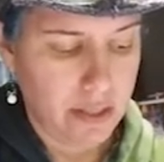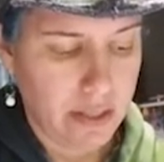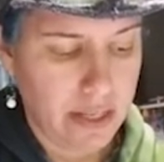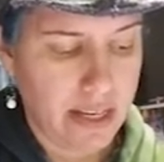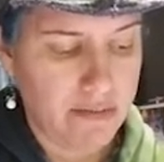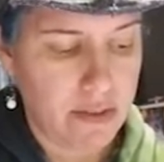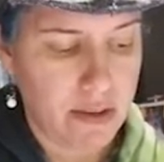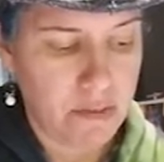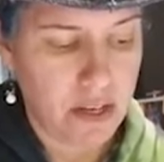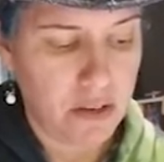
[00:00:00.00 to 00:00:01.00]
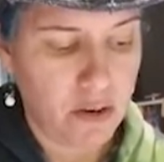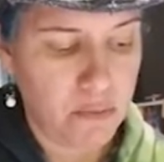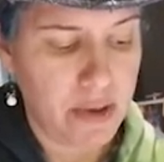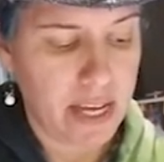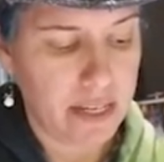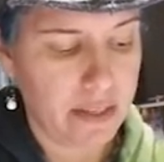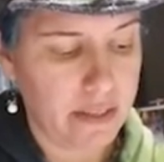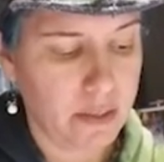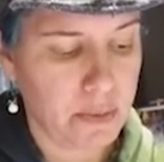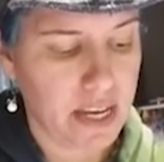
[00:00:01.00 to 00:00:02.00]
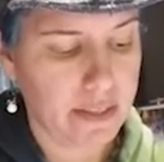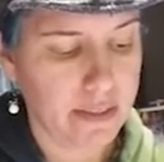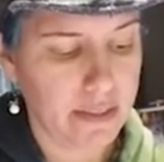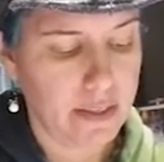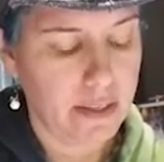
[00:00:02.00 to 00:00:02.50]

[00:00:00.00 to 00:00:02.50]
have them that go back into space.